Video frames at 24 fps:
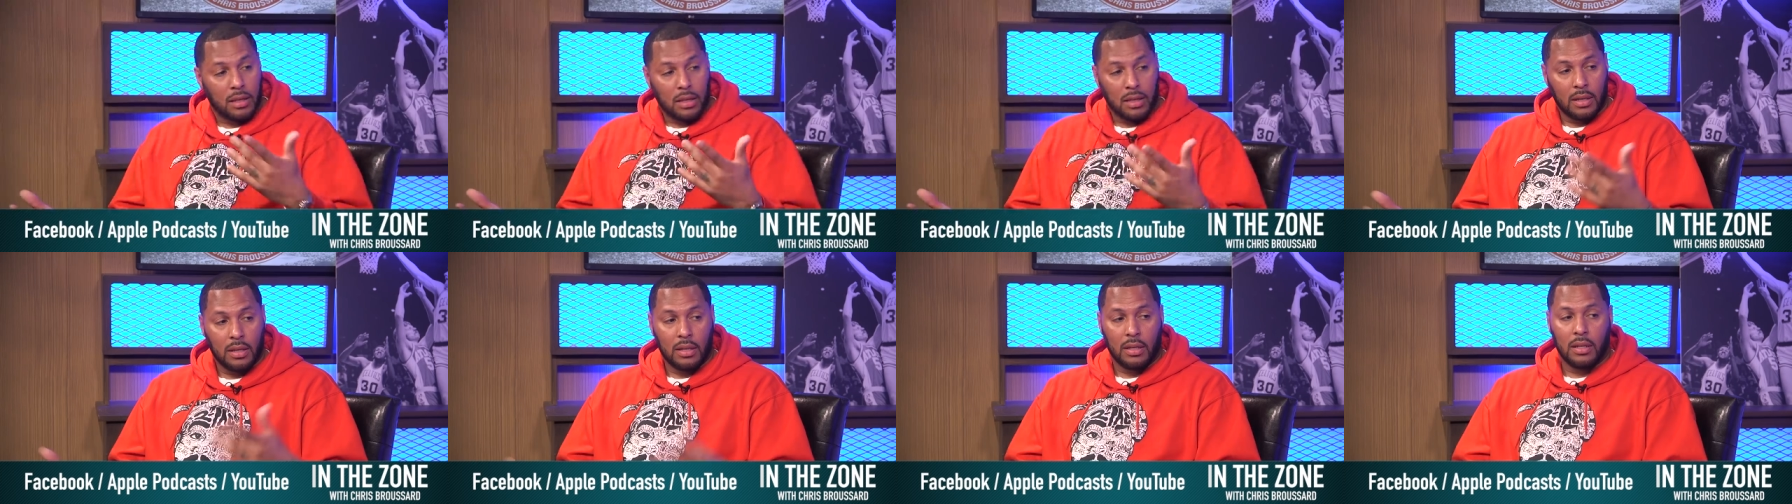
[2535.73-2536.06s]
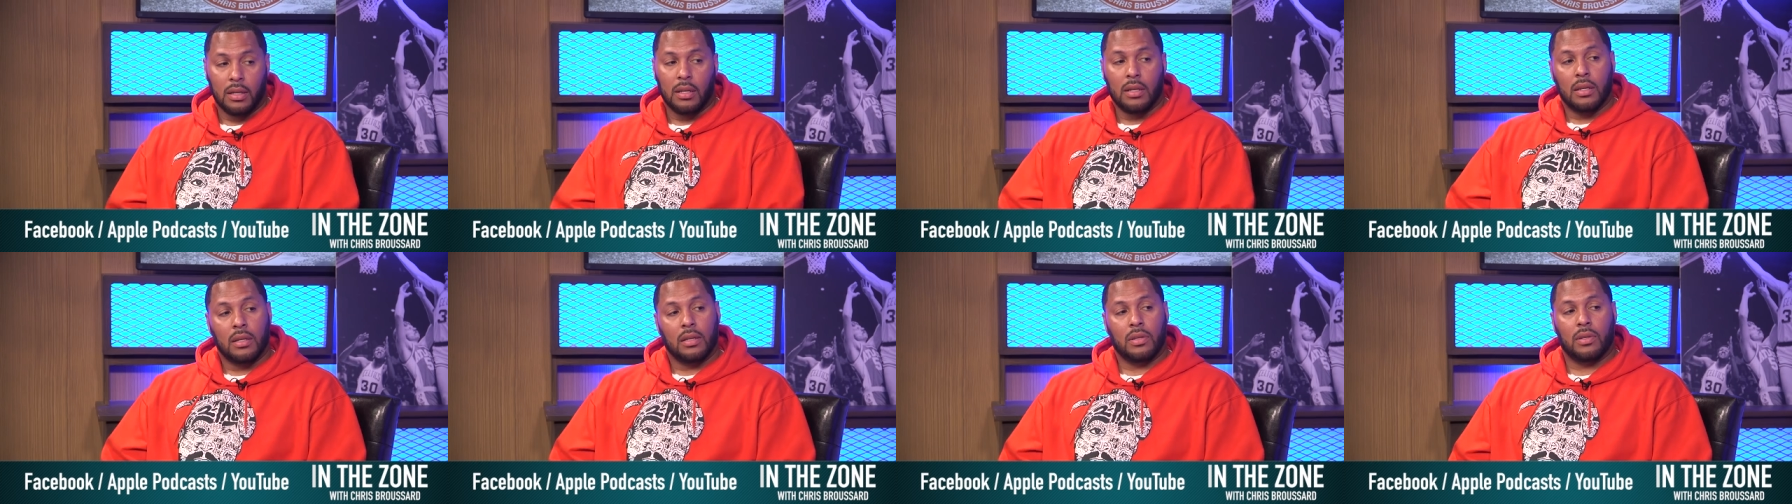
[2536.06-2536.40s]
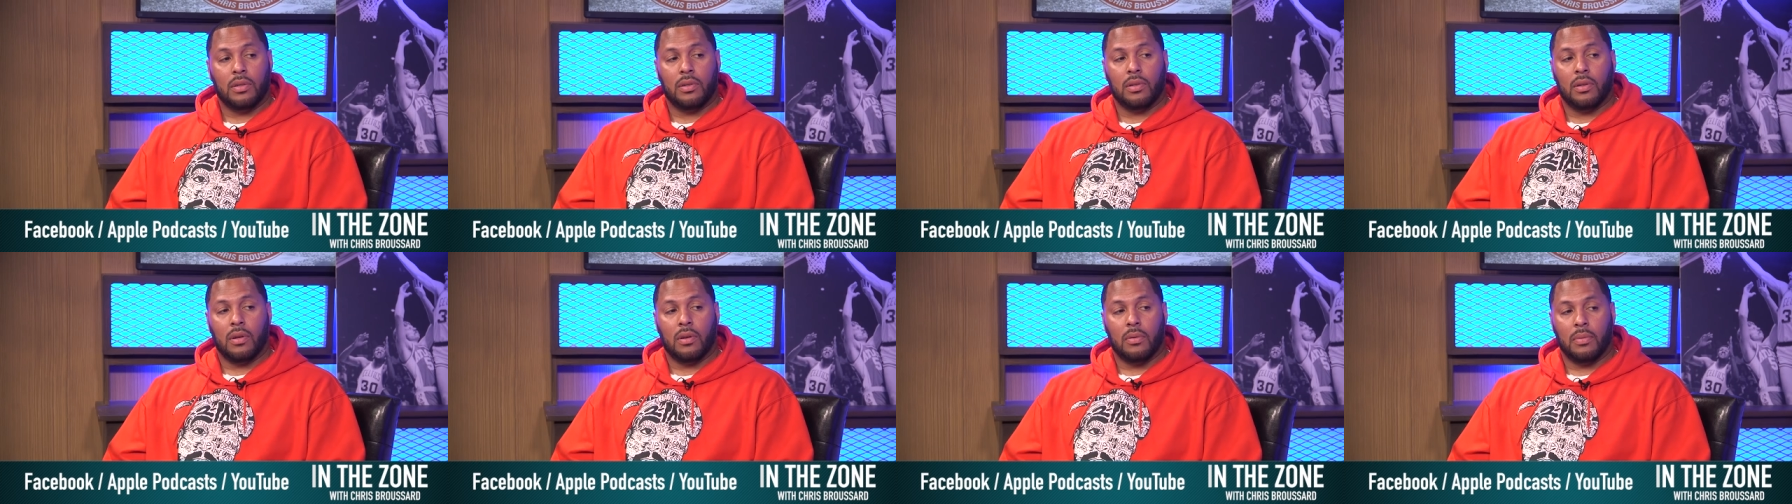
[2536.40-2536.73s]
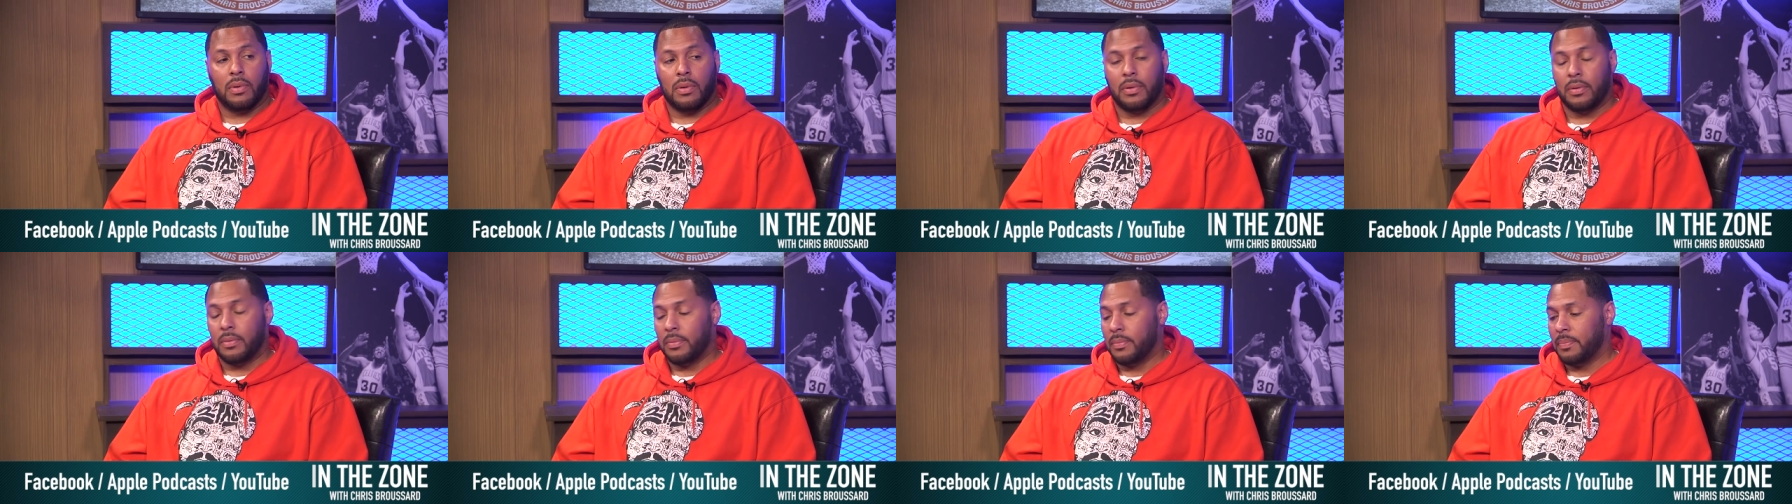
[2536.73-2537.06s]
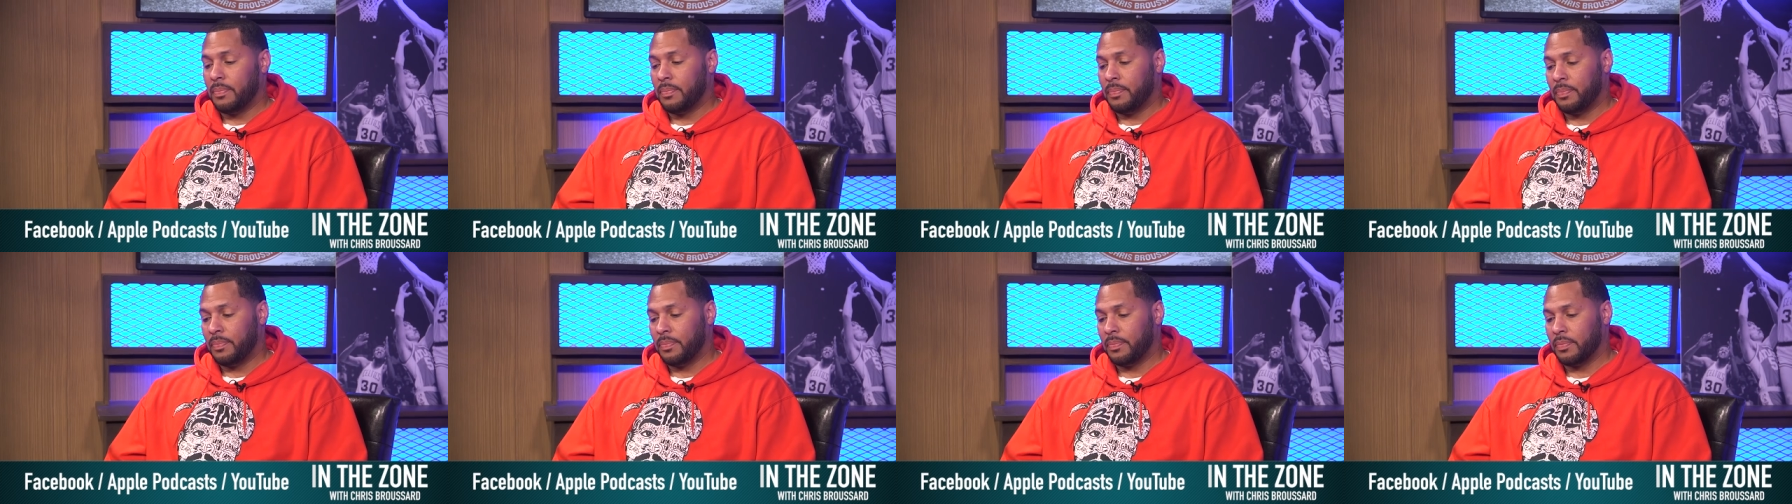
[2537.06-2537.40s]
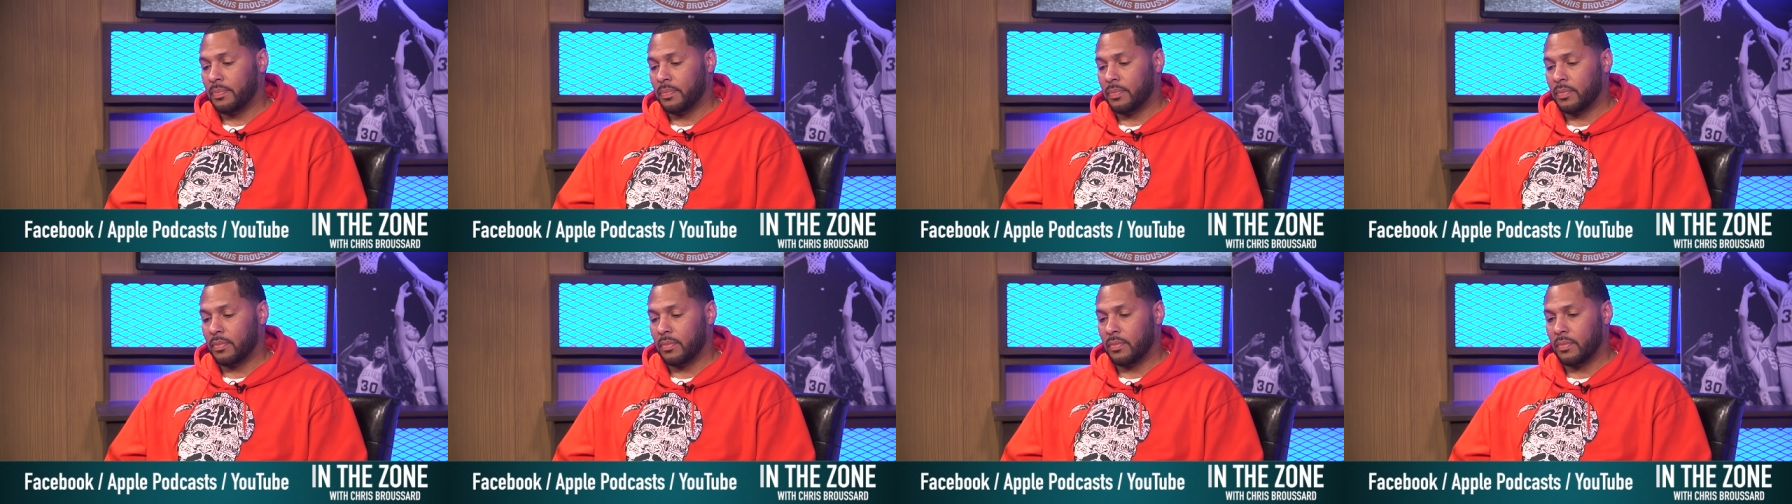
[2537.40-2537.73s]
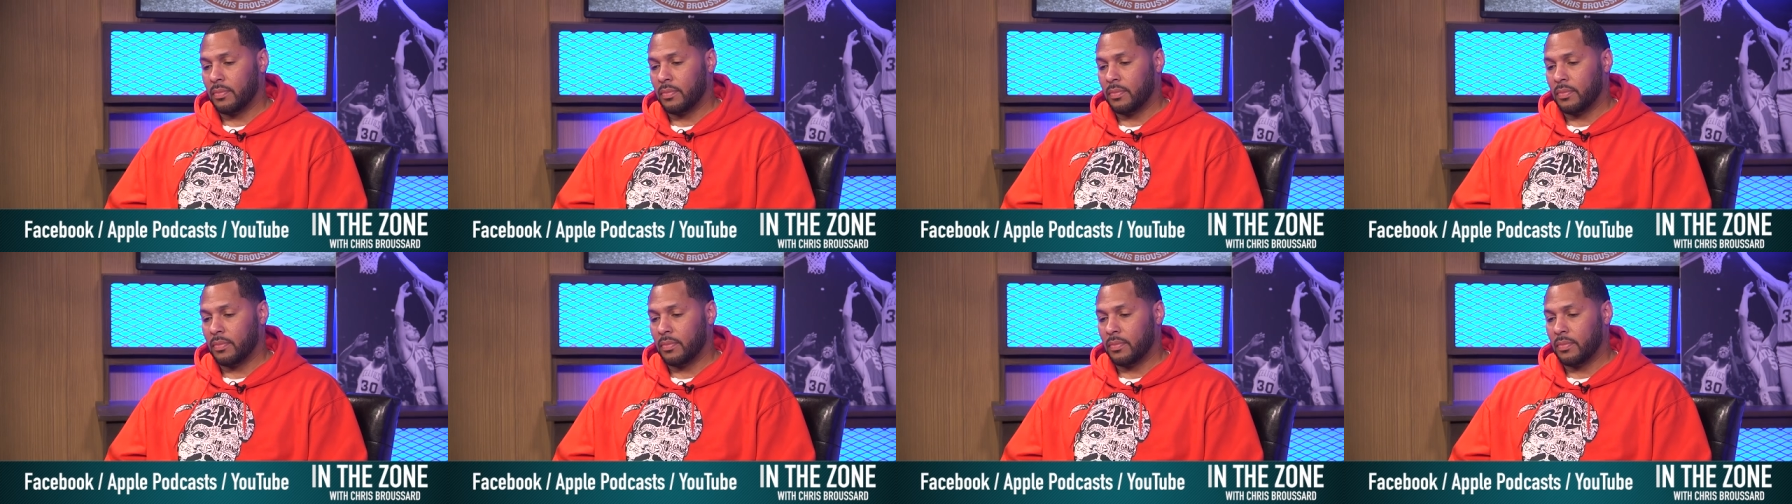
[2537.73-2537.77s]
Yep. Yep. You know what I mean? Yep. Yep.